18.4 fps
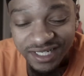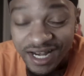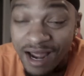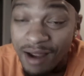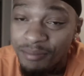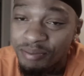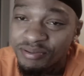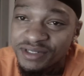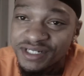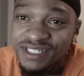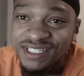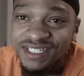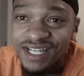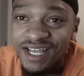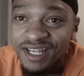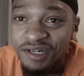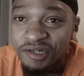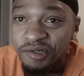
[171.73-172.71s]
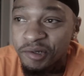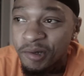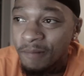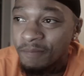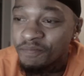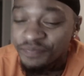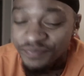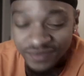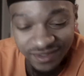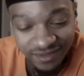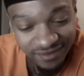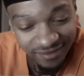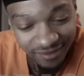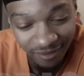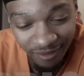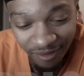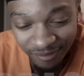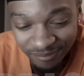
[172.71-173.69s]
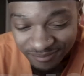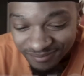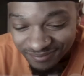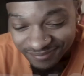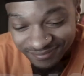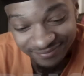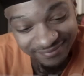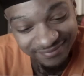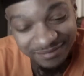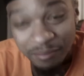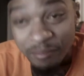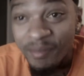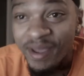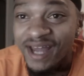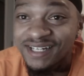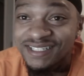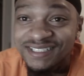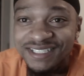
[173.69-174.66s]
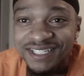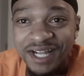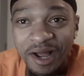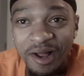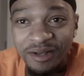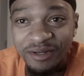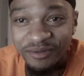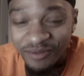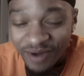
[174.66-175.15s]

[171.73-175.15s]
and I appreciate him. Manager calling